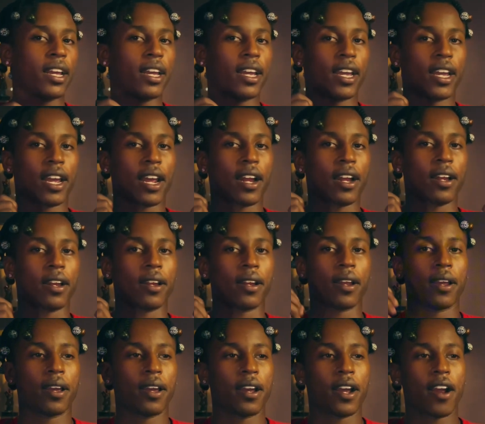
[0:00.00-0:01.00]
and
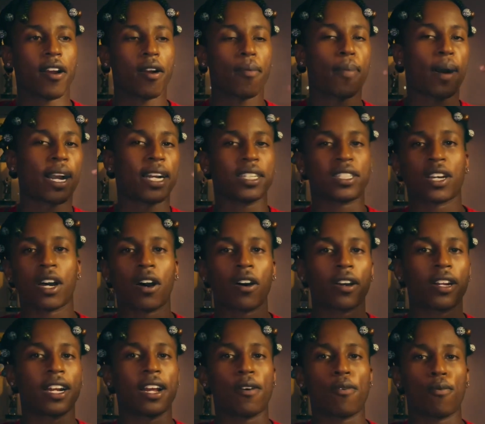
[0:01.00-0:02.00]
everybody
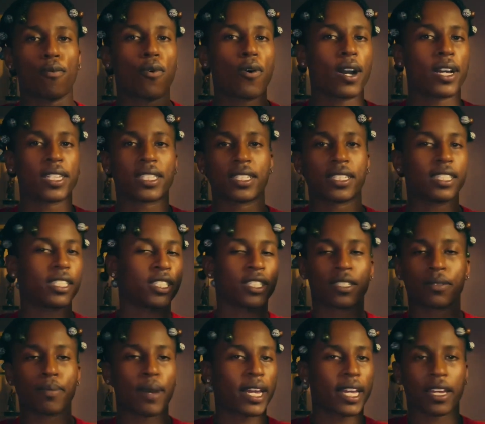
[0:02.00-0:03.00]
talking at once, and it's
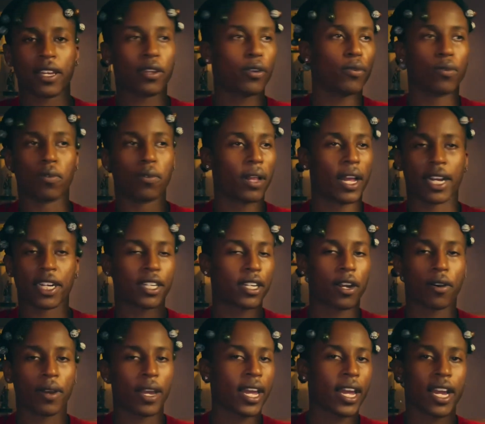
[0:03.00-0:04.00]
just making you, like,
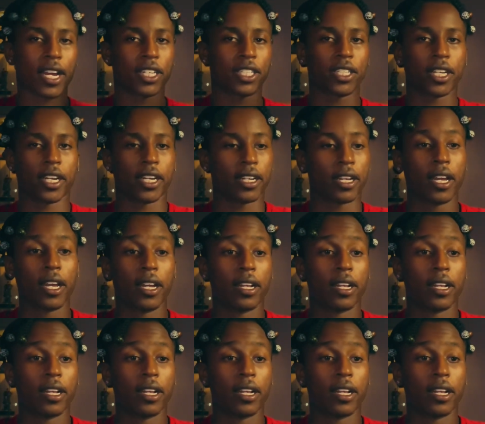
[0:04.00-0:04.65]
your head shake.